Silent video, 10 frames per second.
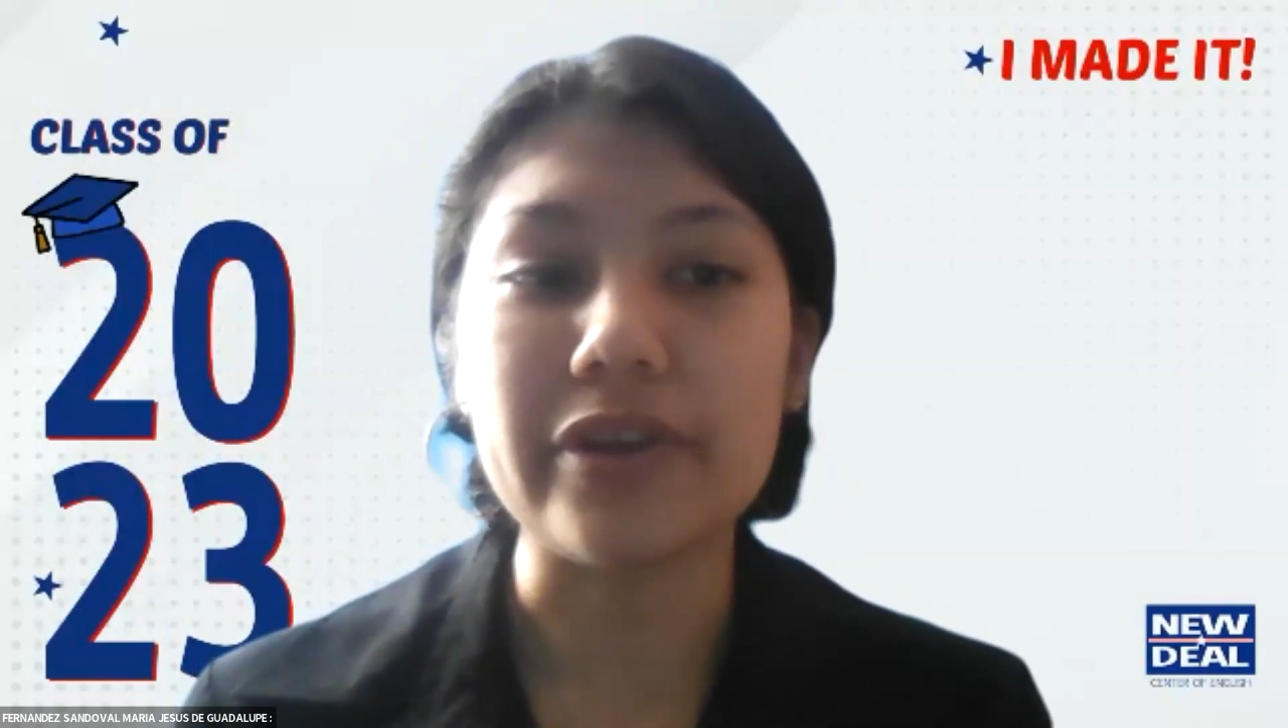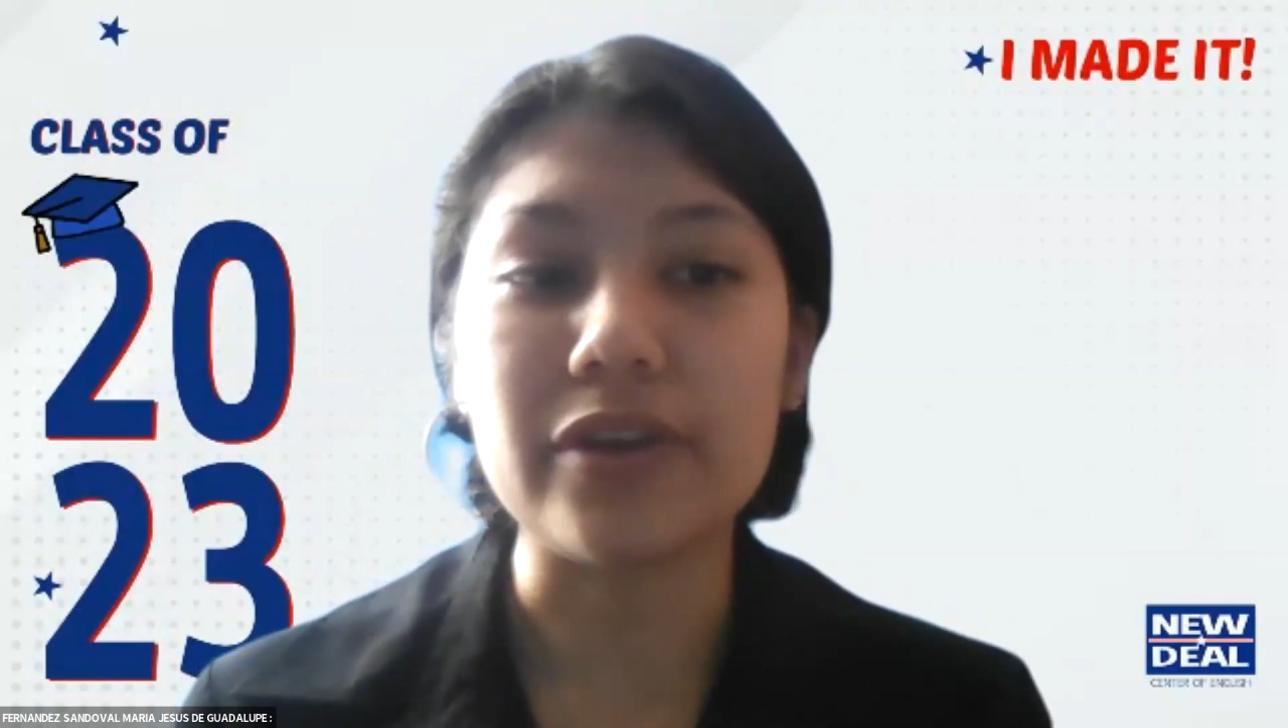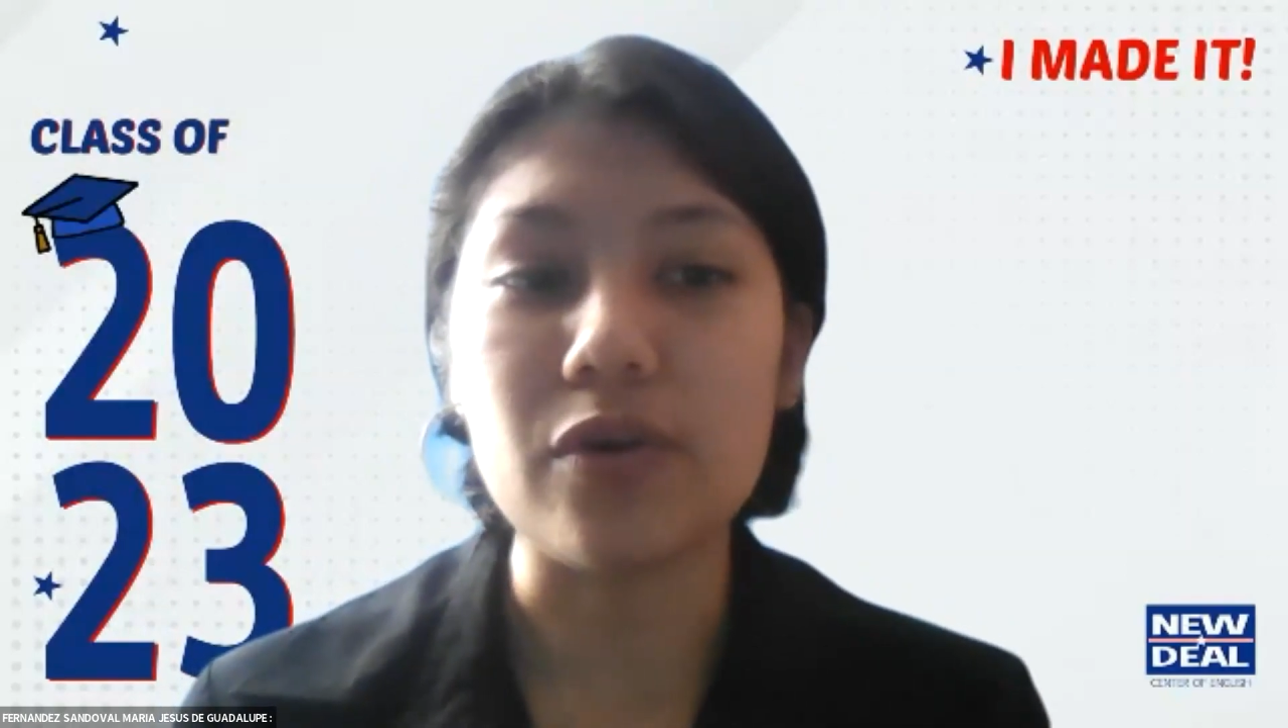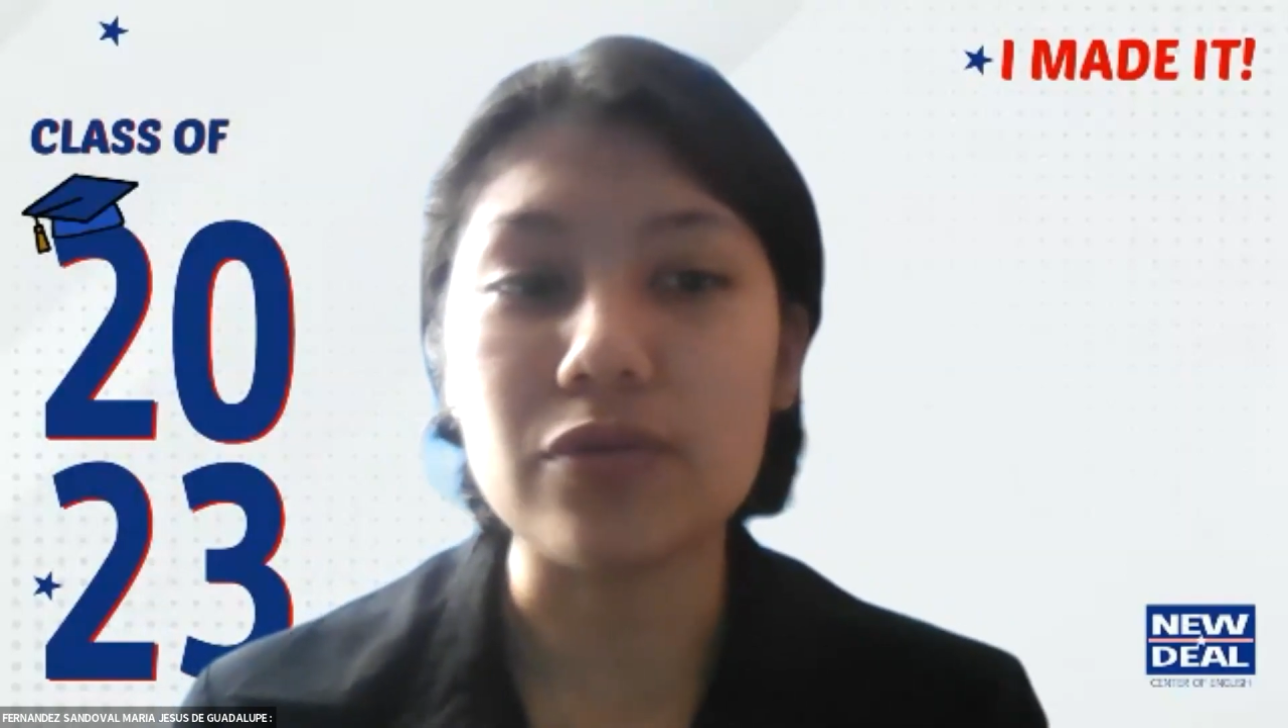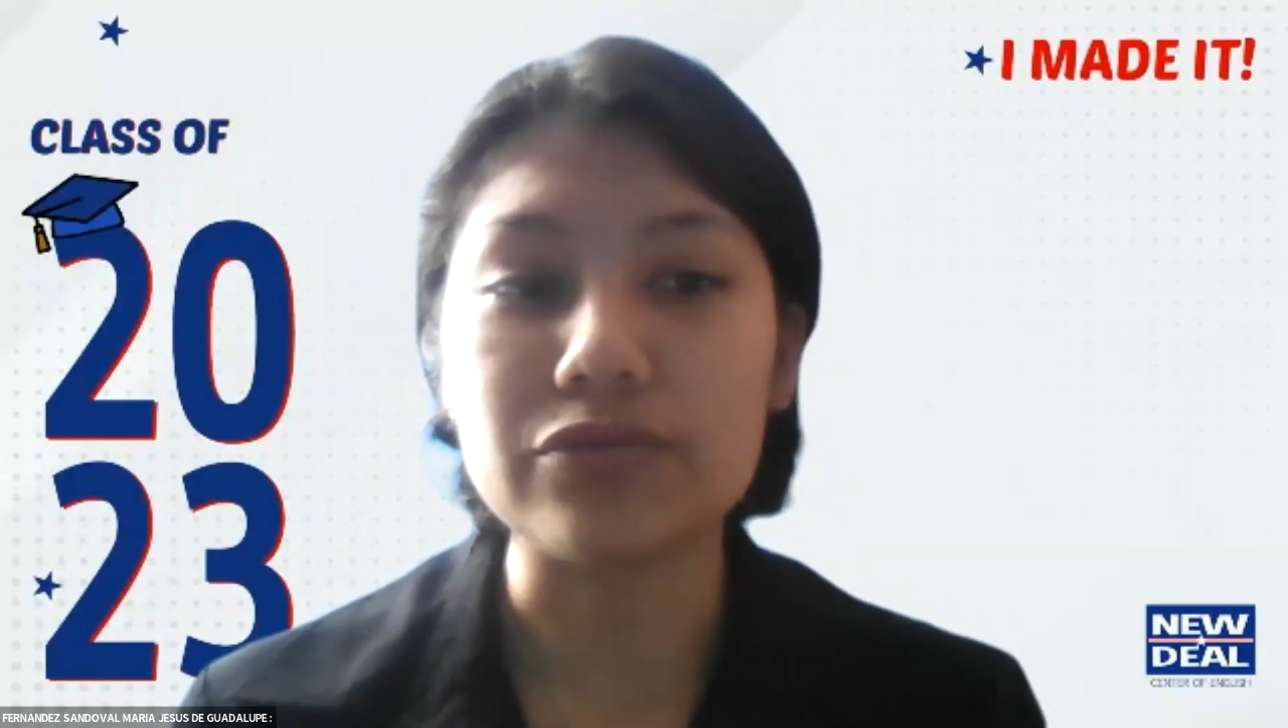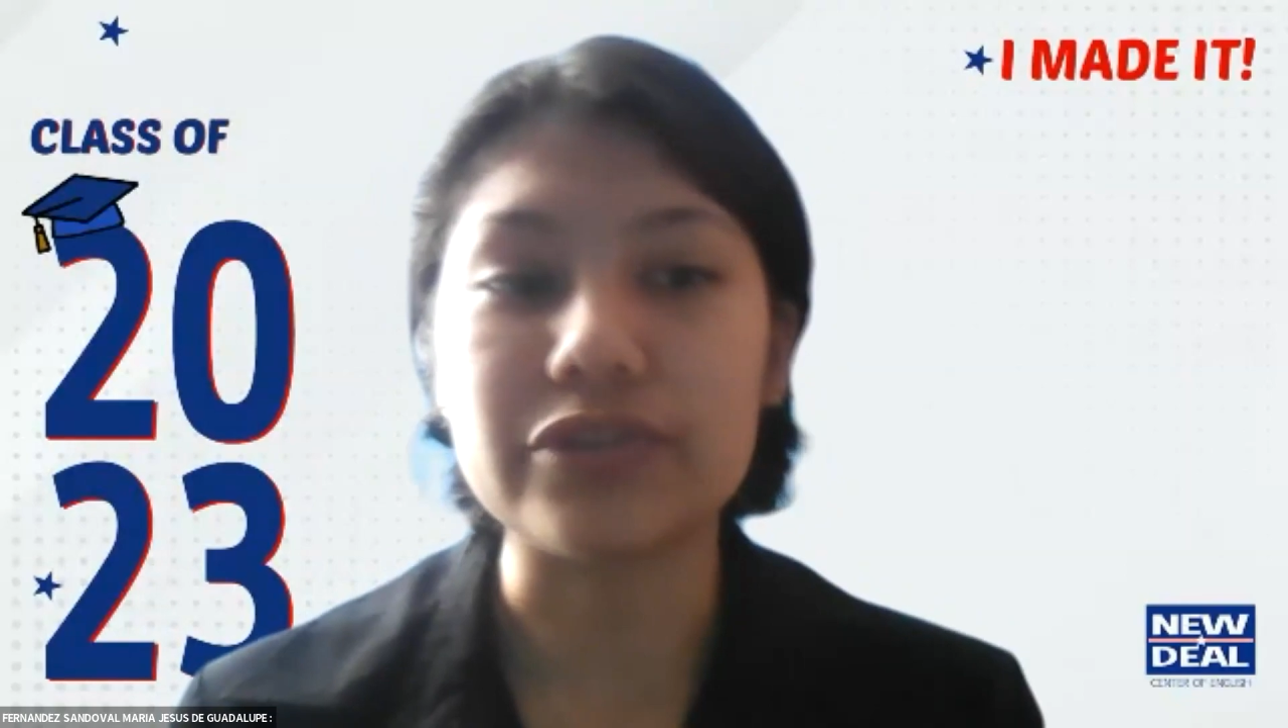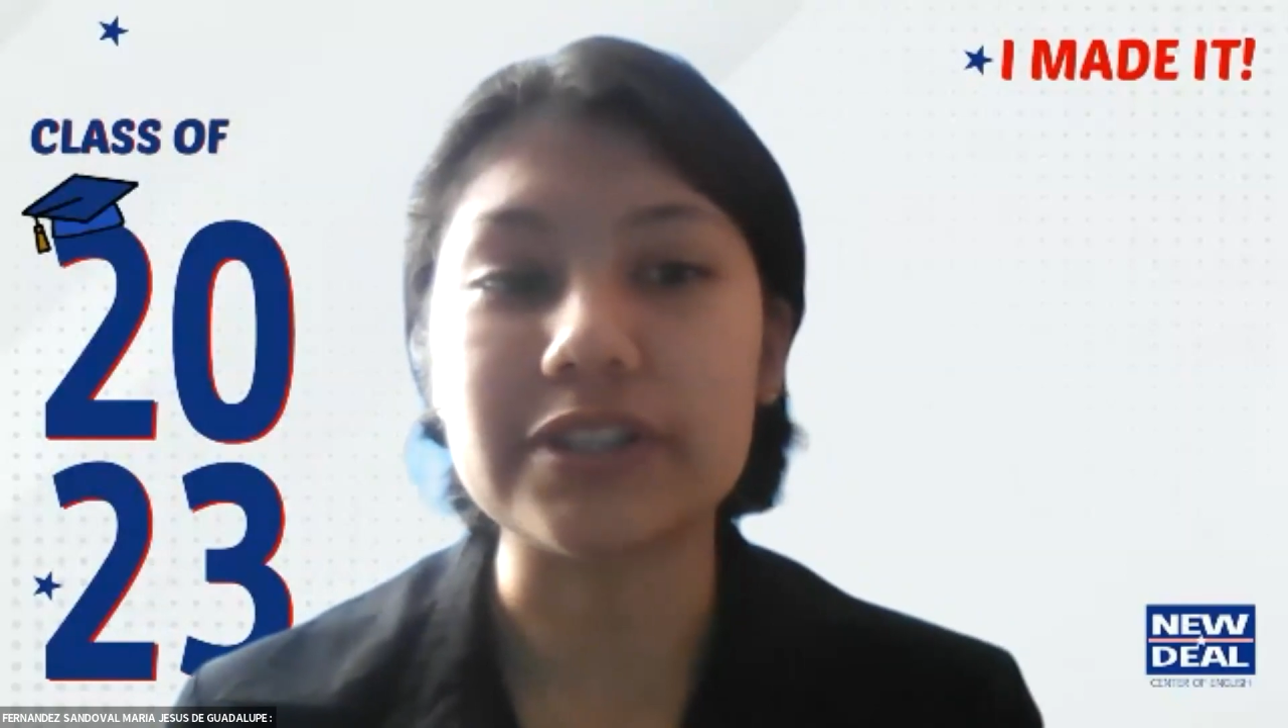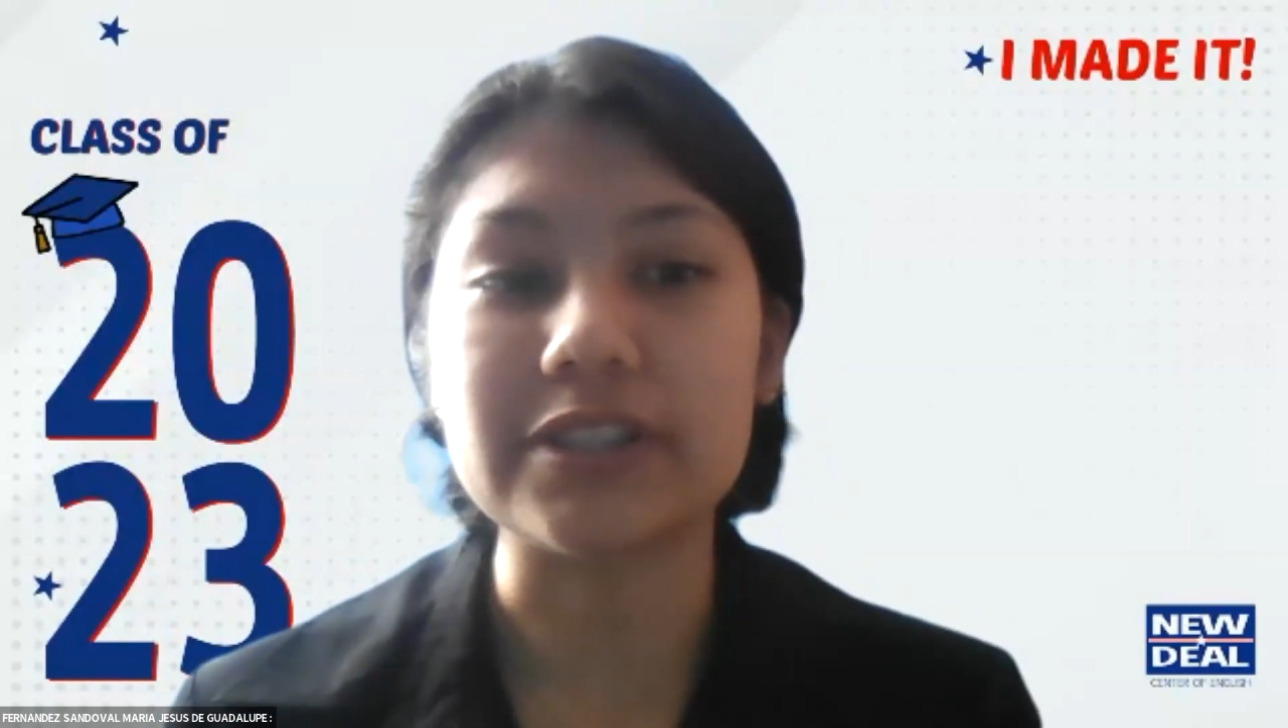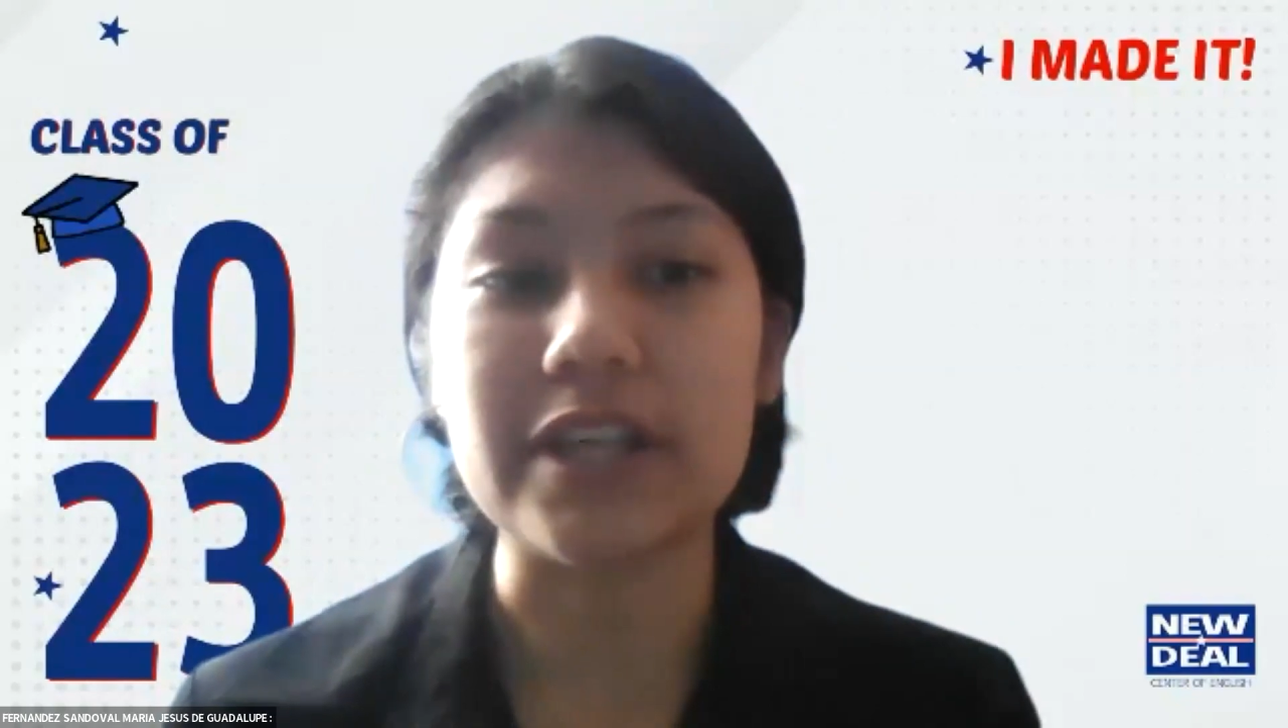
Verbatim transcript: encountered